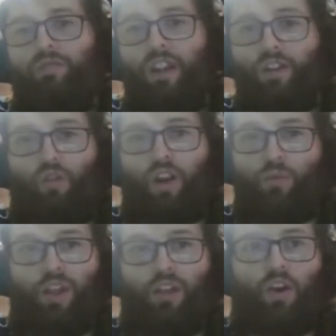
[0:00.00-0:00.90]
He tried
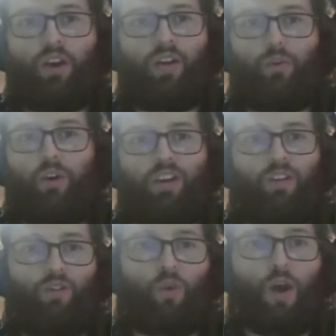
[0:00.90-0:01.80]
really hard. He wanted
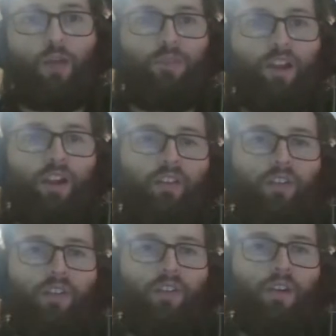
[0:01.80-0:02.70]
to swap
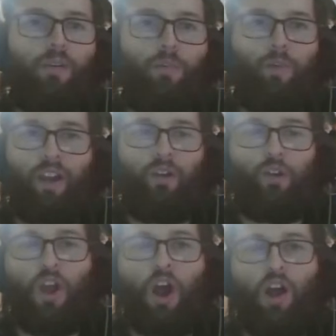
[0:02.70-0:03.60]
places, but he
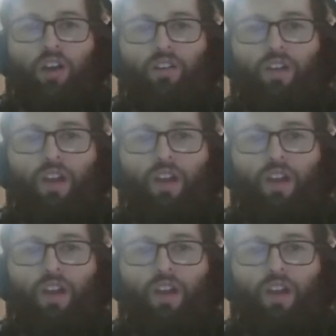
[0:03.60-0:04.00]
could not.